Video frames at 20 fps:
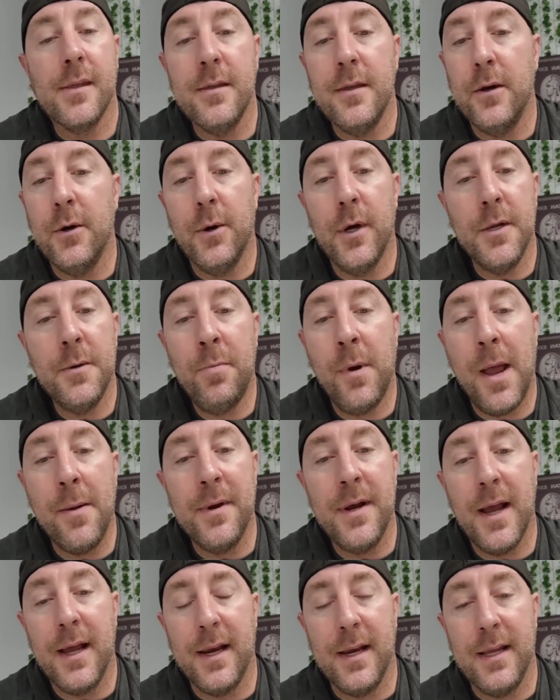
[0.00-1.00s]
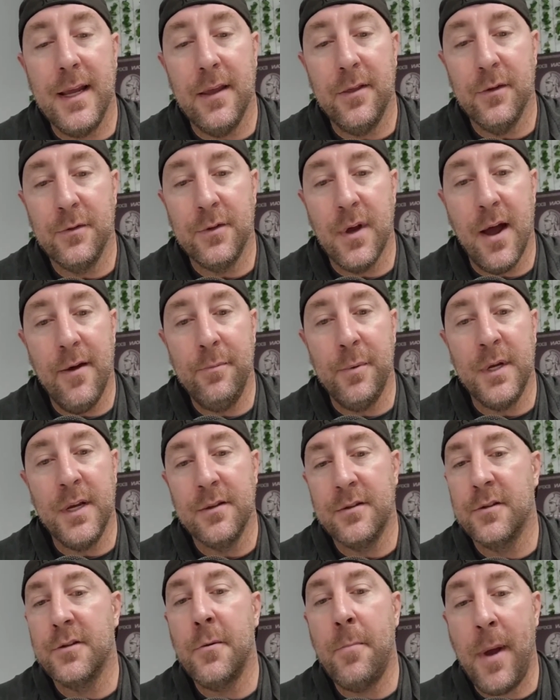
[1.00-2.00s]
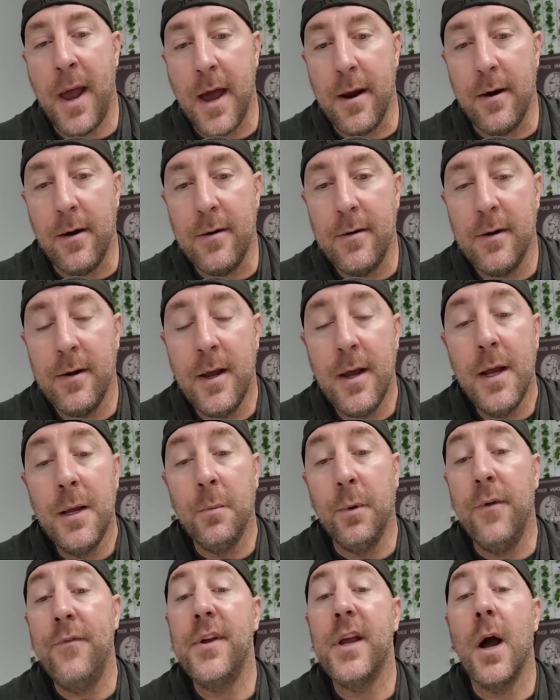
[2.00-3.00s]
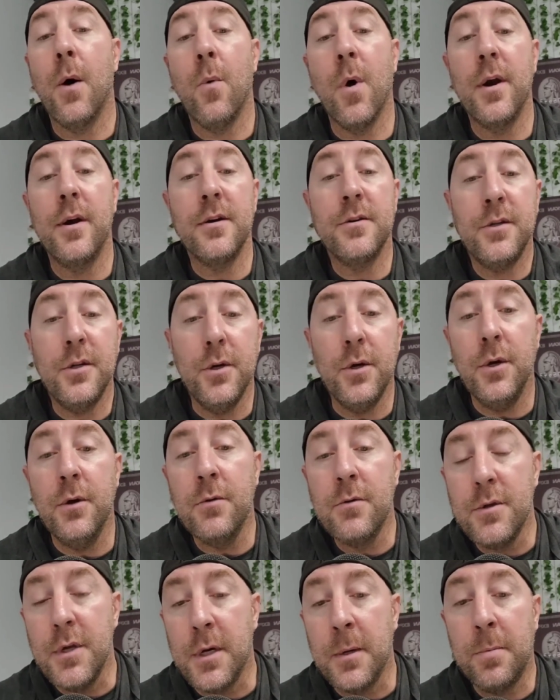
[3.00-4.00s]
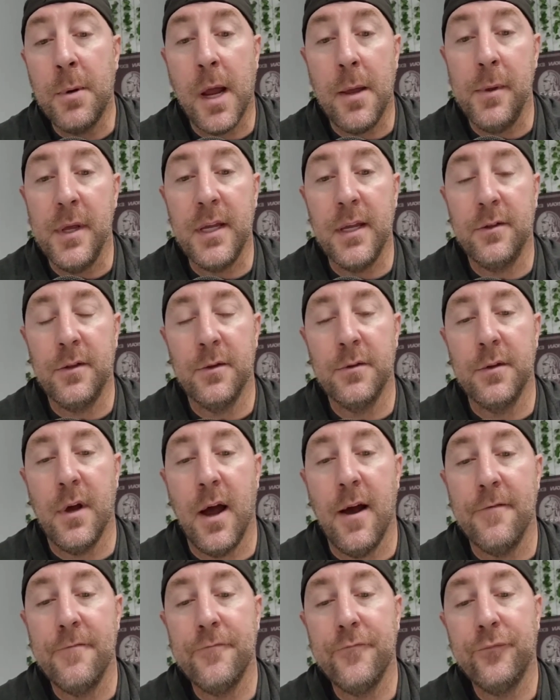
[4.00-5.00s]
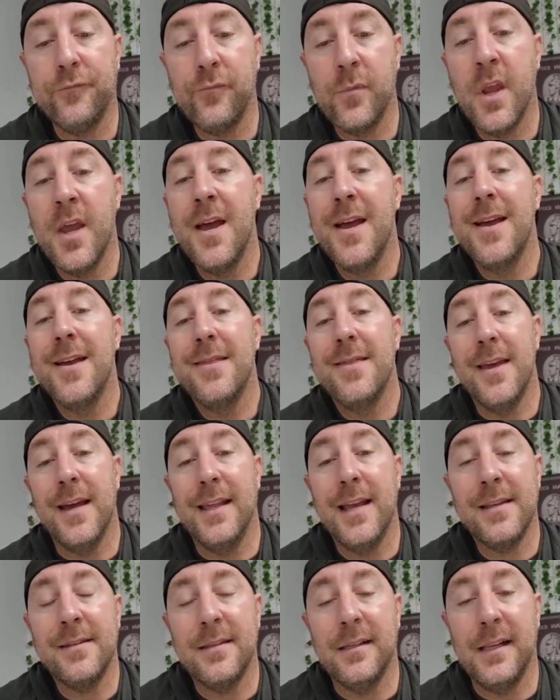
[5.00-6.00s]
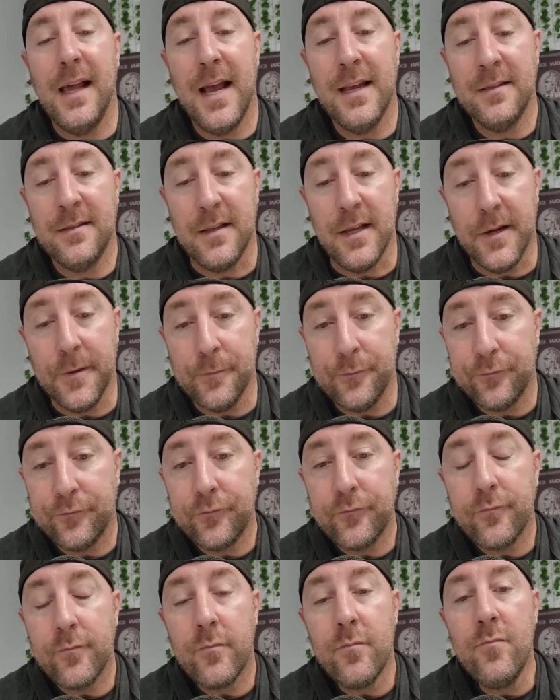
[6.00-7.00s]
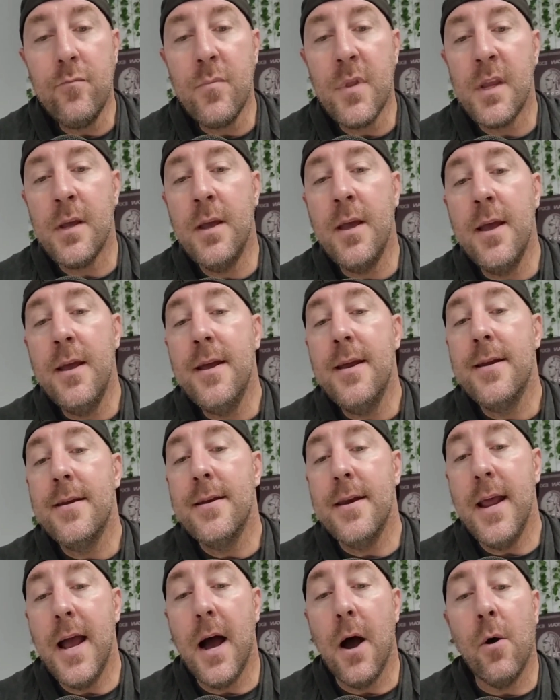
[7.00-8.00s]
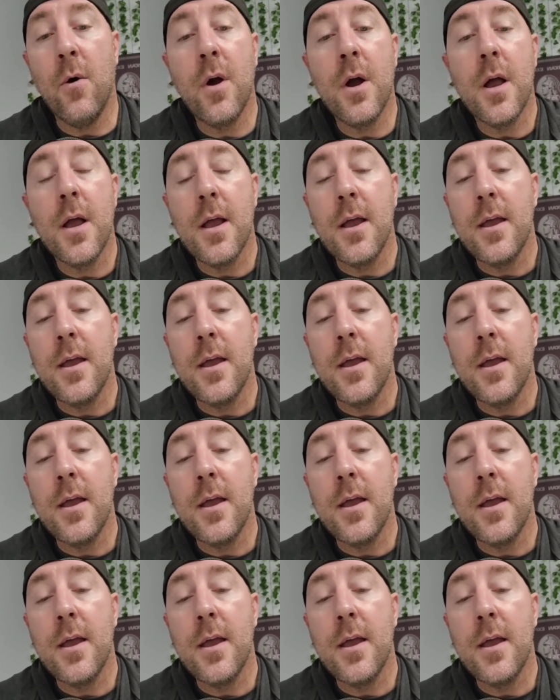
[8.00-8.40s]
you know what, you're probably not going to get those off because there's a pattern. But if you got 1 or 2, you could probably get those off. Now, that's the last thing. Now,